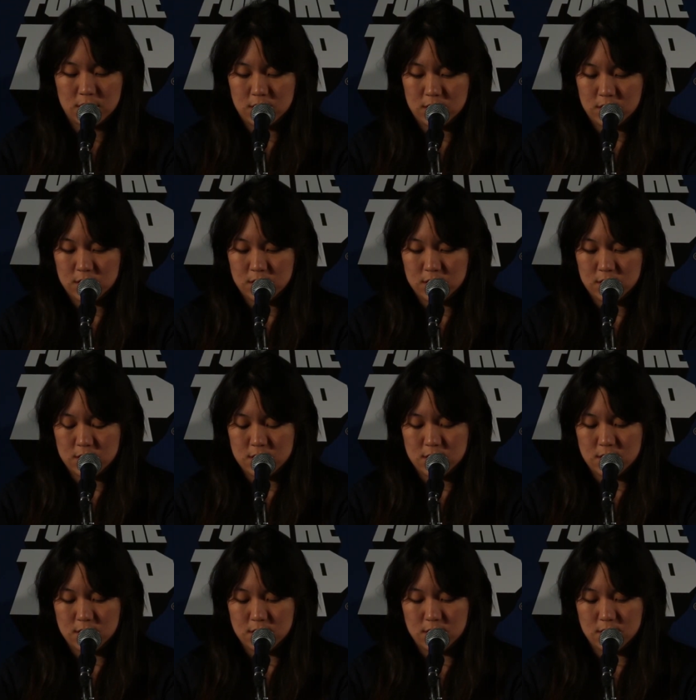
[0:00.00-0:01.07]

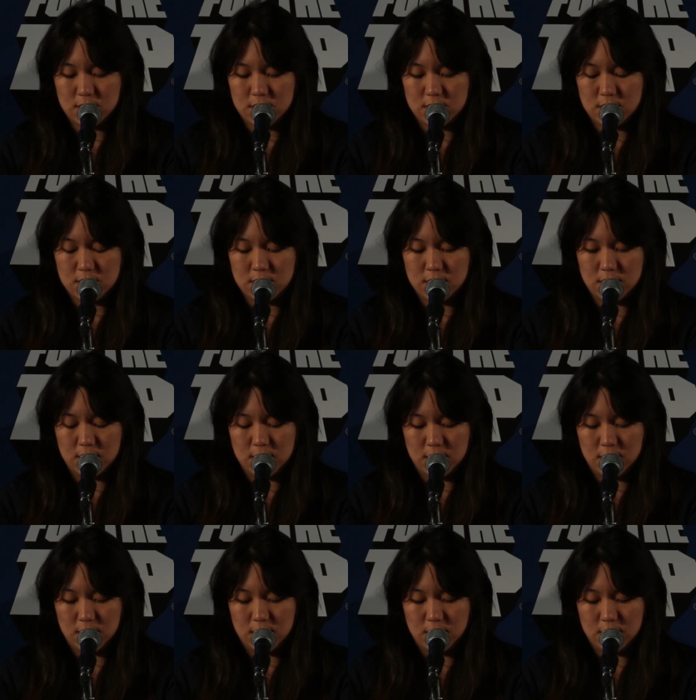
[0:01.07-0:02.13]

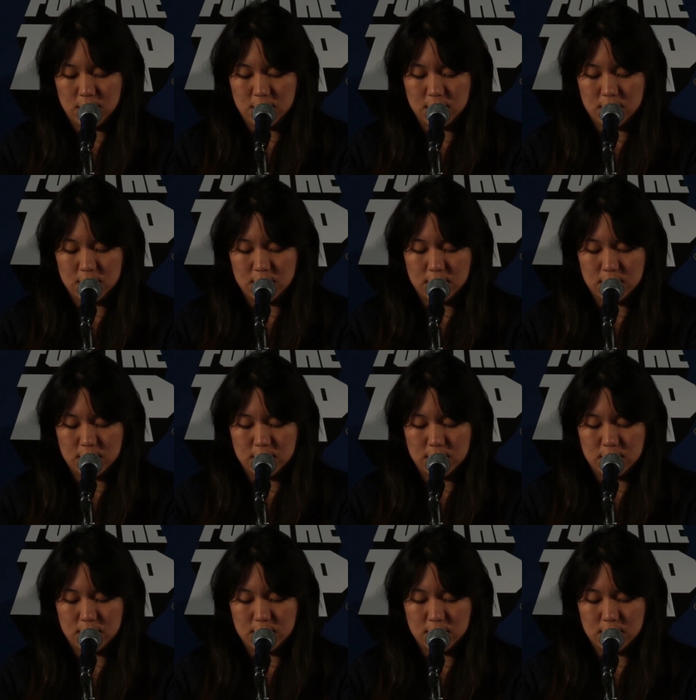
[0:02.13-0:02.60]
Nobody speaks.